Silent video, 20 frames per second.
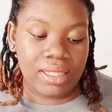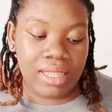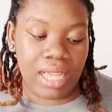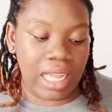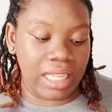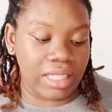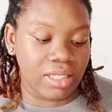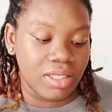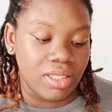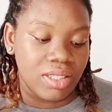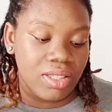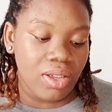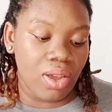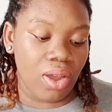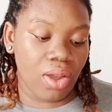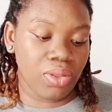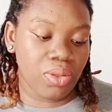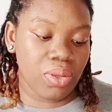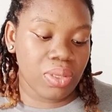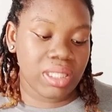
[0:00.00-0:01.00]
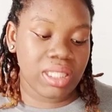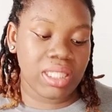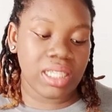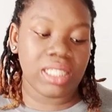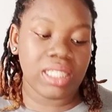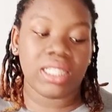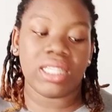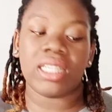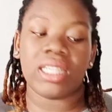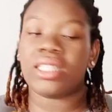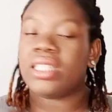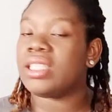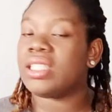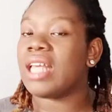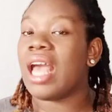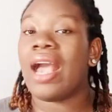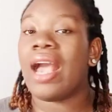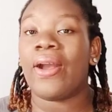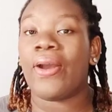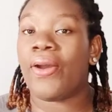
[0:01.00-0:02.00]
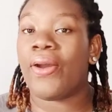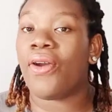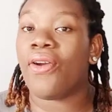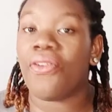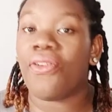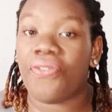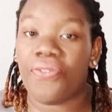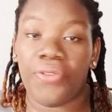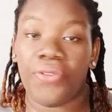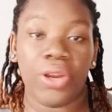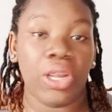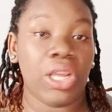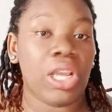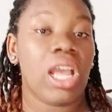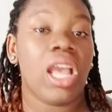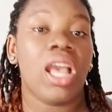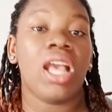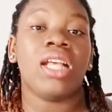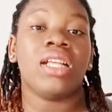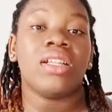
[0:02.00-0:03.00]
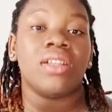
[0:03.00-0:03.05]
and all those things. It is alcohol free.